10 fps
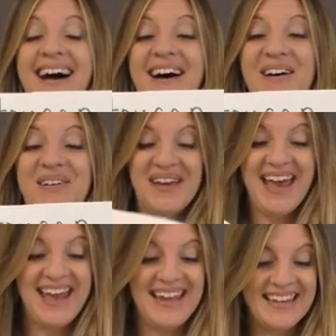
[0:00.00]

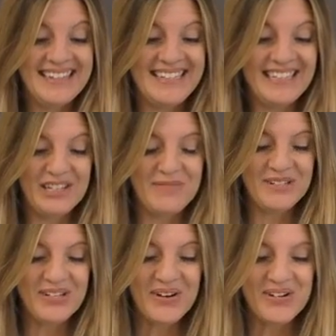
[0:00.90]
Okay, syllable
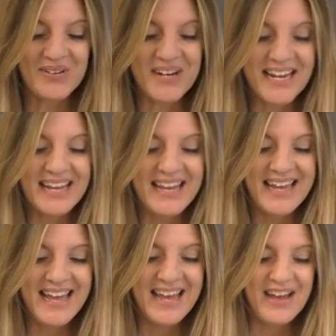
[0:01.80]
surgery.
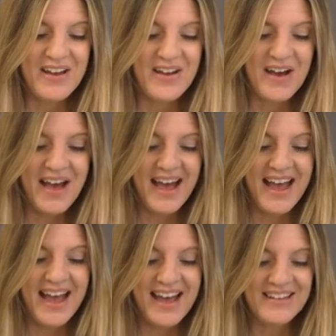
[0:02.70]

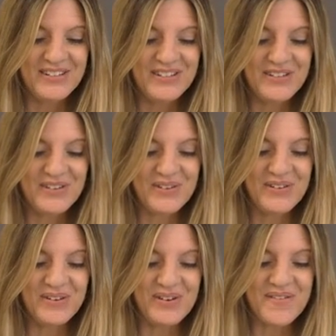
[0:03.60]

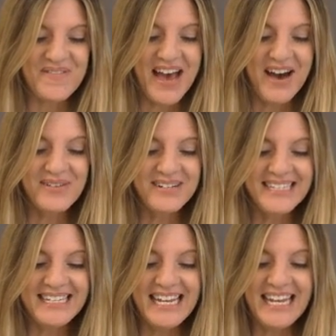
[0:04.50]
Circle your vowel
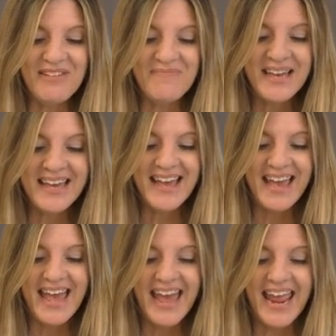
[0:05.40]
team,
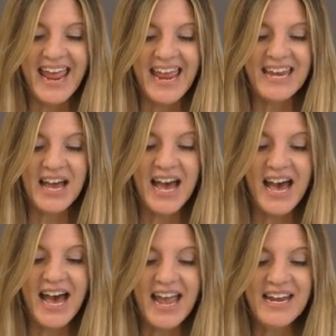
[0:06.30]
and
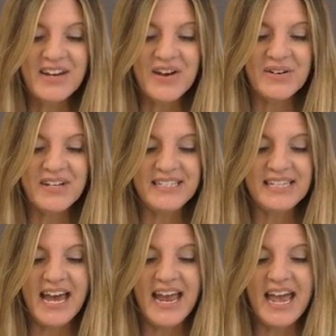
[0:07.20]
I notice
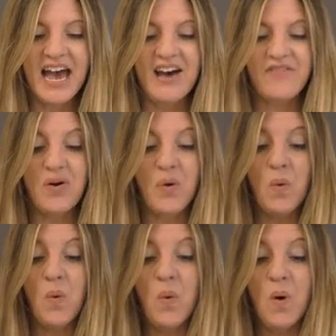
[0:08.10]
I have
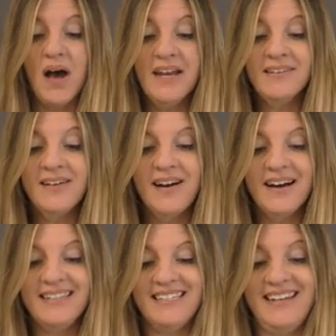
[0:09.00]
one
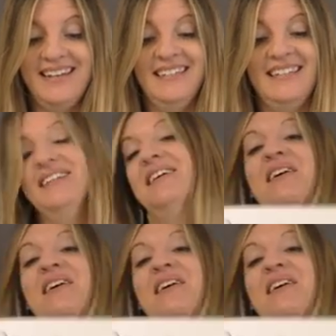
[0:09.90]
consonant